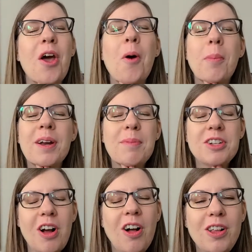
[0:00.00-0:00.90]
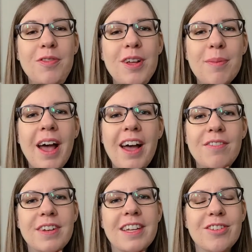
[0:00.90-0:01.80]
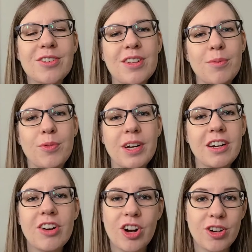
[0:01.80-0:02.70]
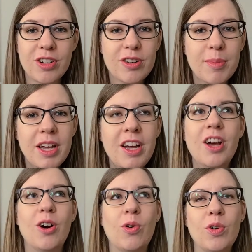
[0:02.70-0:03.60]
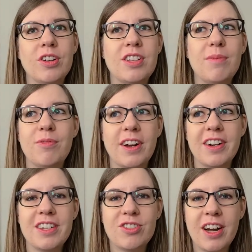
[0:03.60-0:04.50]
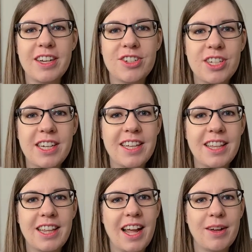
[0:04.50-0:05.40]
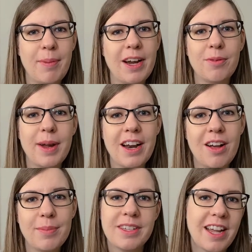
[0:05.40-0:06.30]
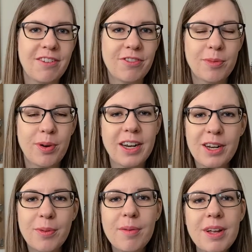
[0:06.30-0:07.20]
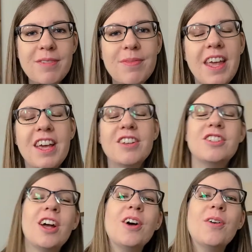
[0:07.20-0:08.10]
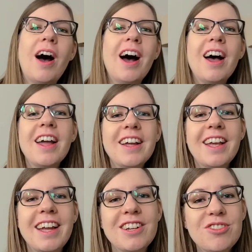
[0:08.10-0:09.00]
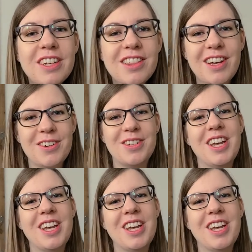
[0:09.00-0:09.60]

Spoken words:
pretty much all of them have either some weird herb or some very strange tea that like may or may not be safe for pregnant women. So I can't drink those.